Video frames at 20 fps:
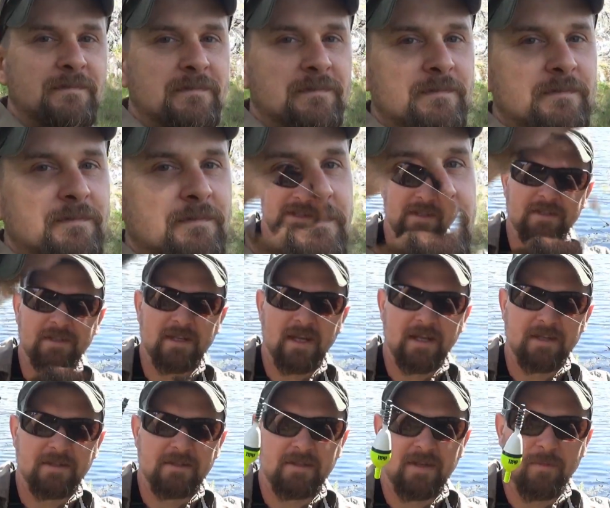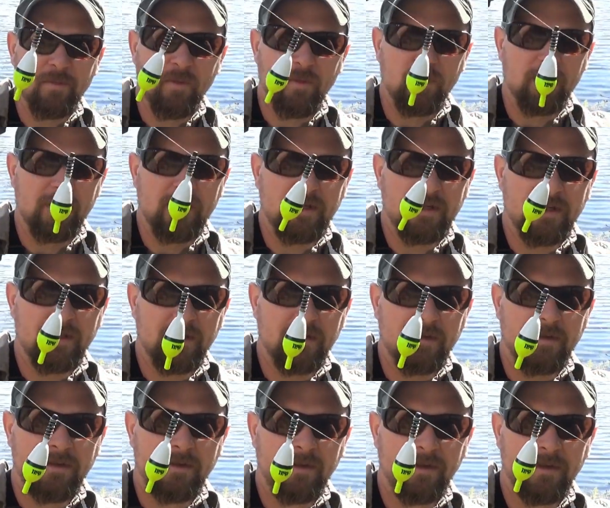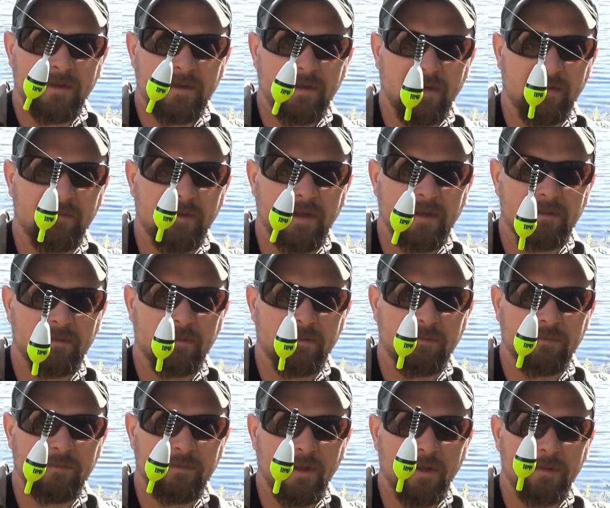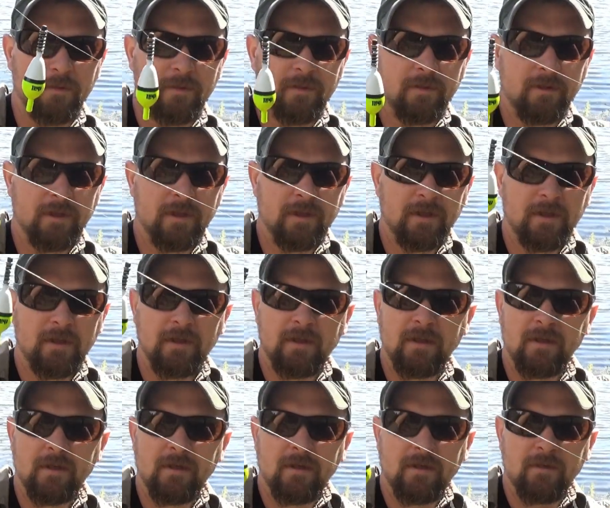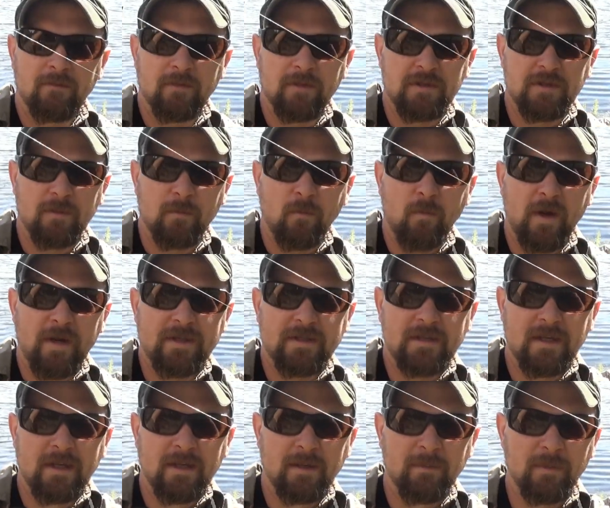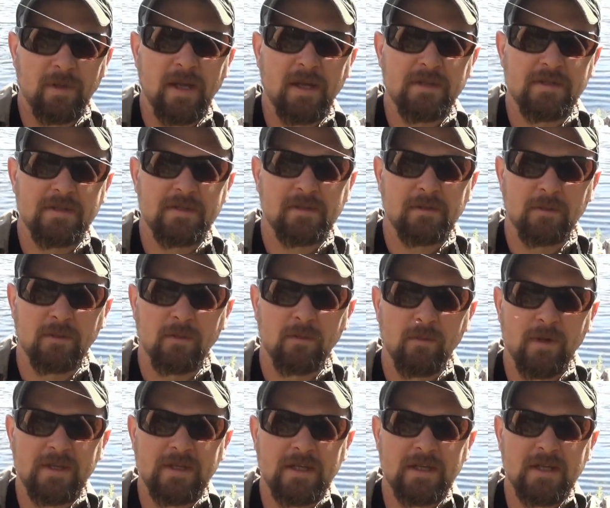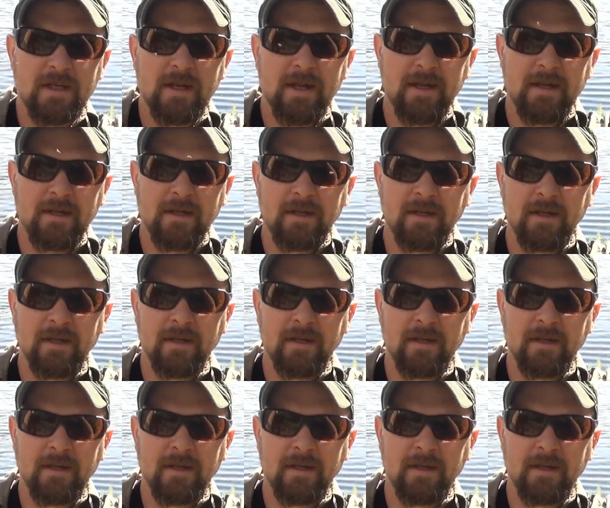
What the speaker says: I've got a dead simple rig here. I've got a little float for some weight because it's a little windy today.